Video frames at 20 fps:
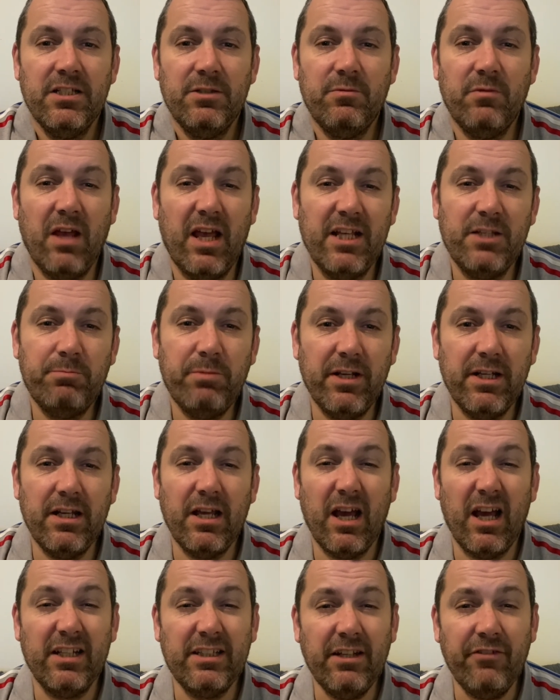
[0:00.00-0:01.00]
it's been
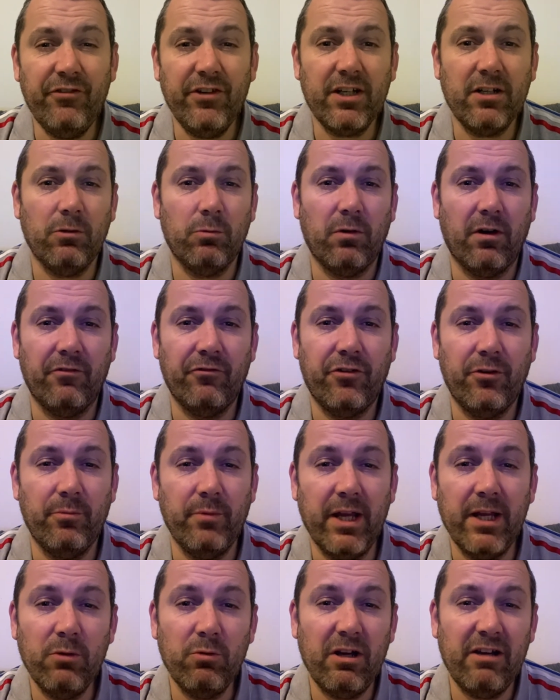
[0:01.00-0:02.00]
a difficult one for
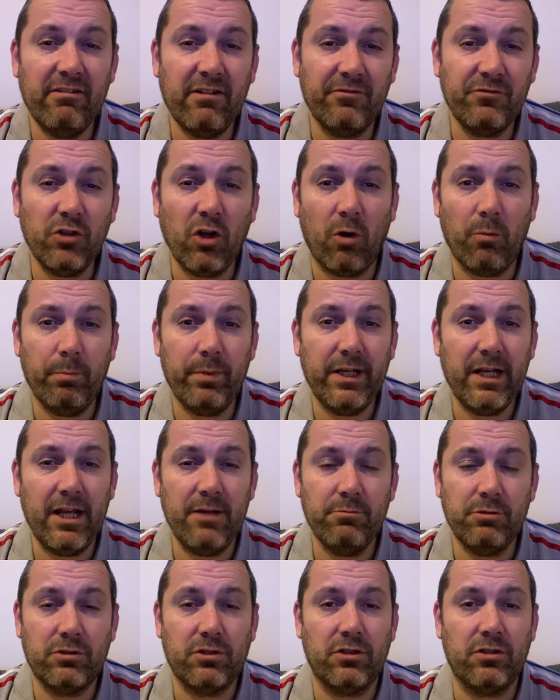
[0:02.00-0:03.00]
me where I've not been
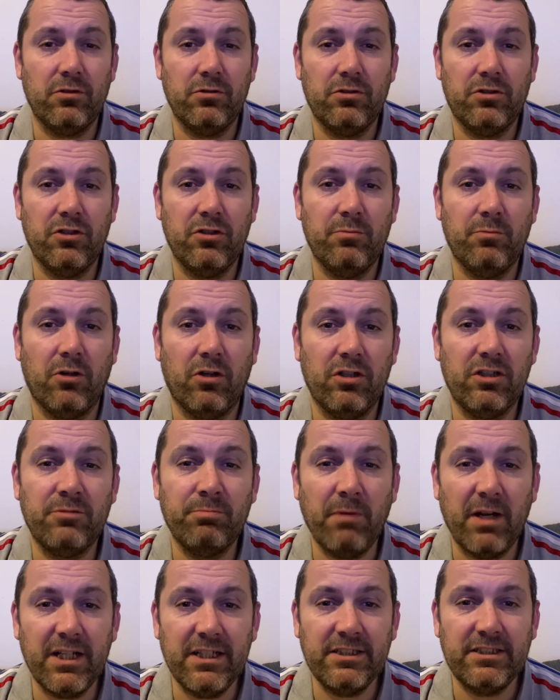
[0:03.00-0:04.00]
able to do too much.
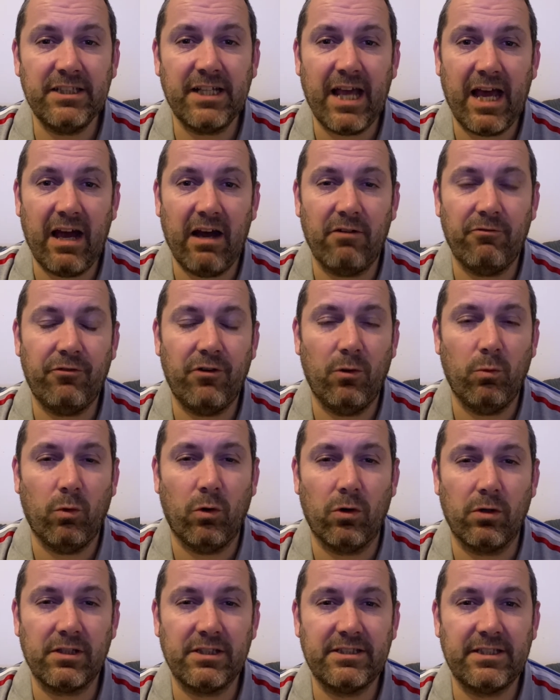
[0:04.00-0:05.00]
Managed to get out for a
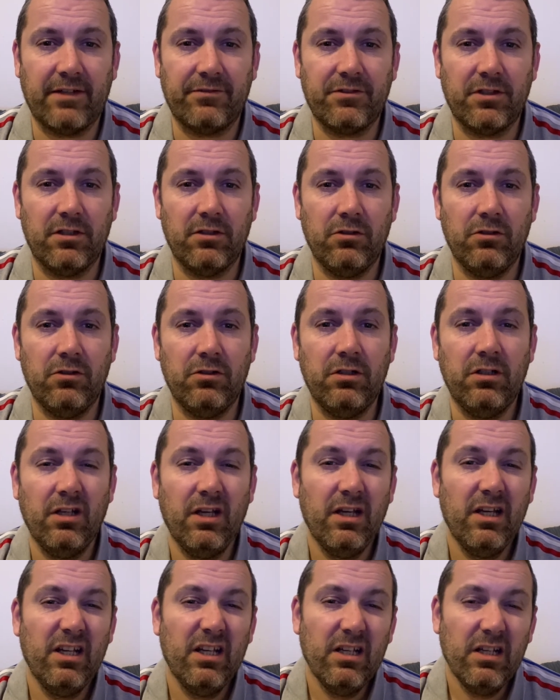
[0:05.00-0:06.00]
walk this afternoon.
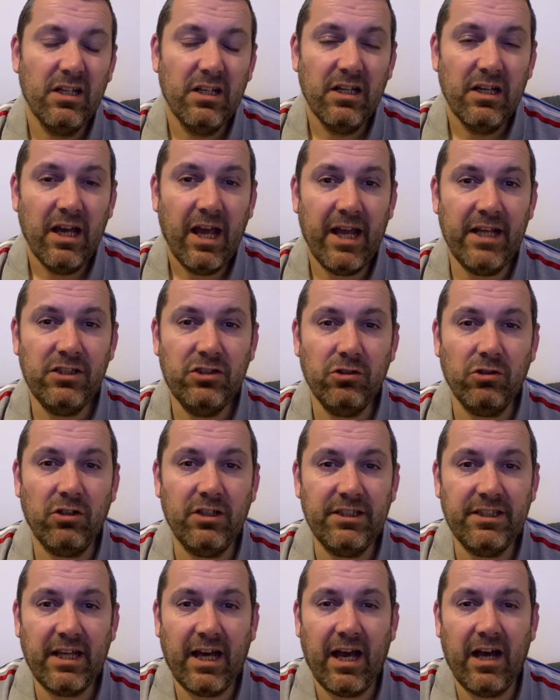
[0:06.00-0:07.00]

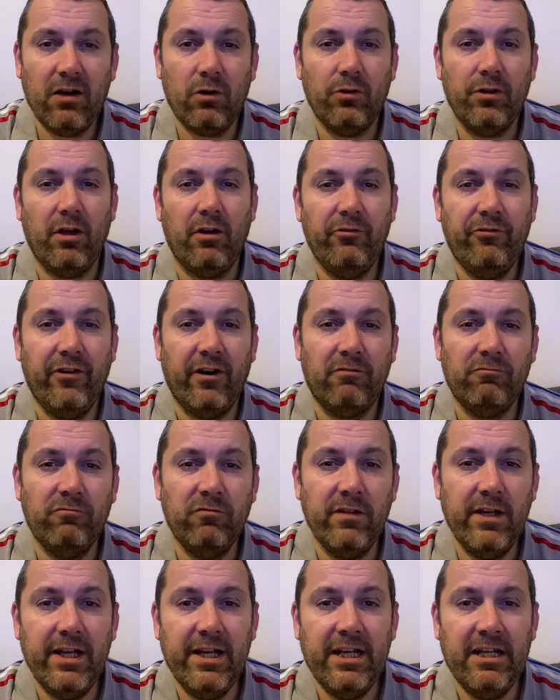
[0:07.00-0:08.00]
Enjoyed that, although I felt
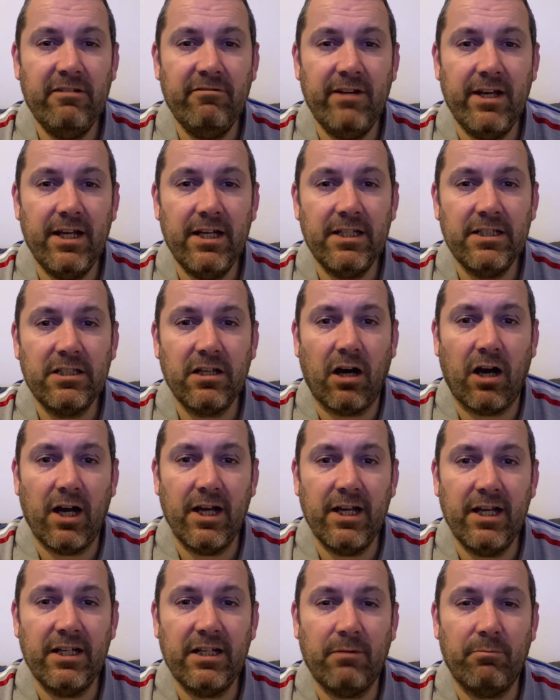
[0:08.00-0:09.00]
really
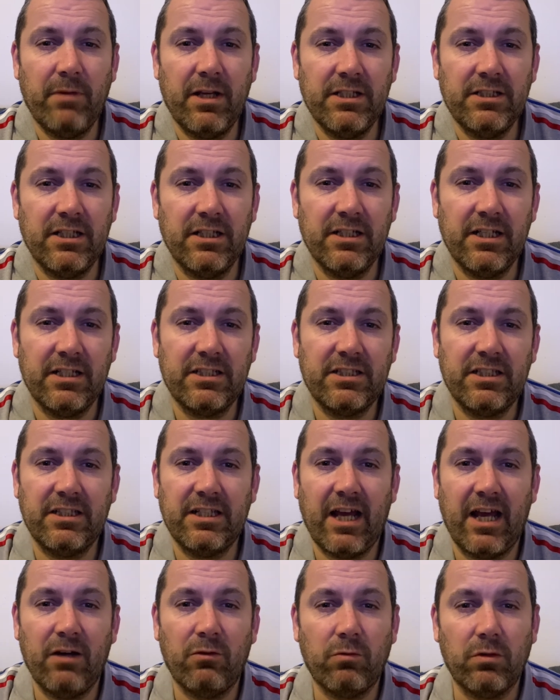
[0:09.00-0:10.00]
tired. I mentioned yesterday
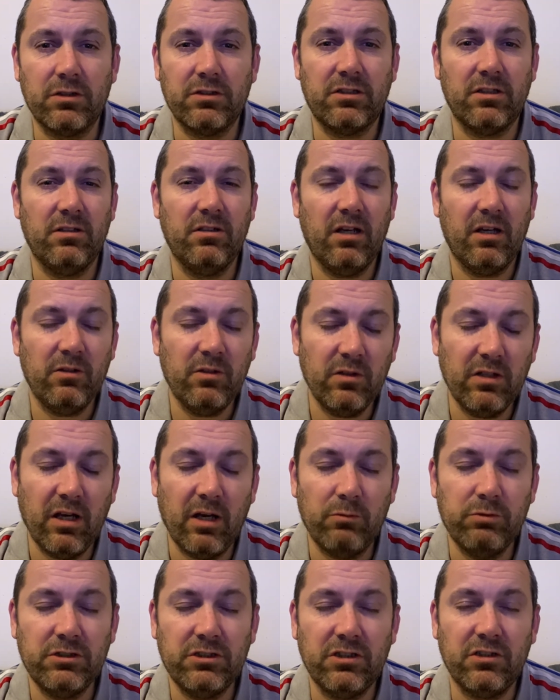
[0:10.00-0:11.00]
I was
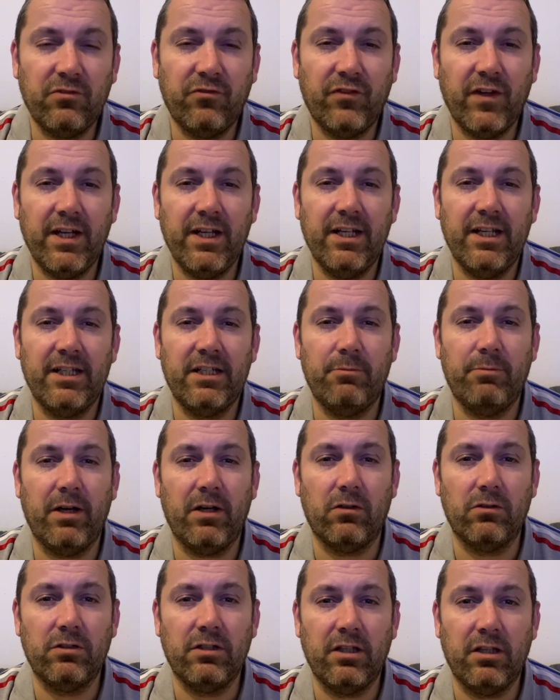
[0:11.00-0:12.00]
just feeling a bit
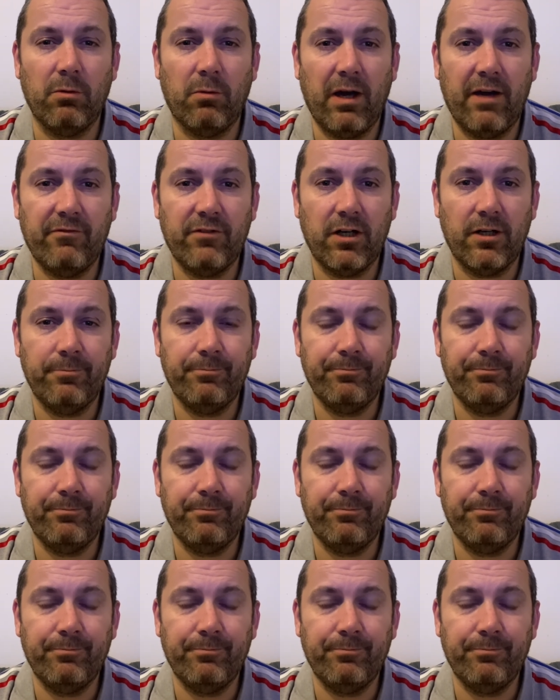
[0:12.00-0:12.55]
under the weather.